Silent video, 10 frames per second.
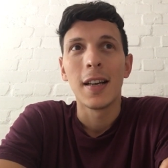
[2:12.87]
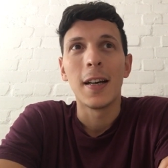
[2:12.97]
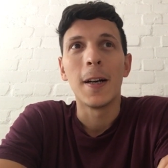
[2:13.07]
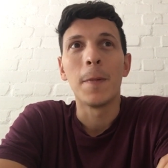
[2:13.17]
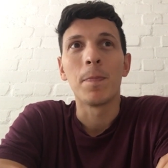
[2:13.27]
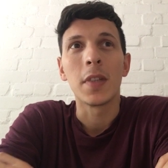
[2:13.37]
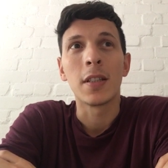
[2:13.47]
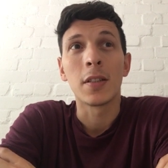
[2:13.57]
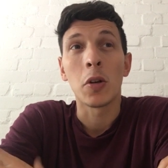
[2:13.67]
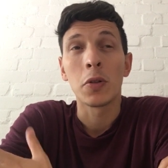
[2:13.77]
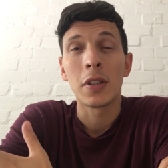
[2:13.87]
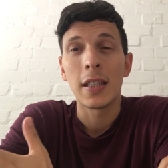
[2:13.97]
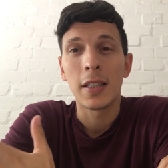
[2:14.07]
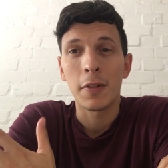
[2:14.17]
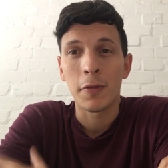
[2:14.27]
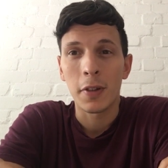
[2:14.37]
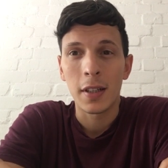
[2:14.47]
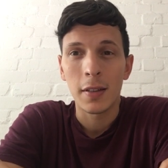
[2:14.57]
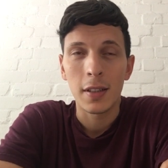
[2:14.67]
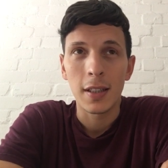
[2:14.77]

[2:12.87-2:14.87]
It's totally different.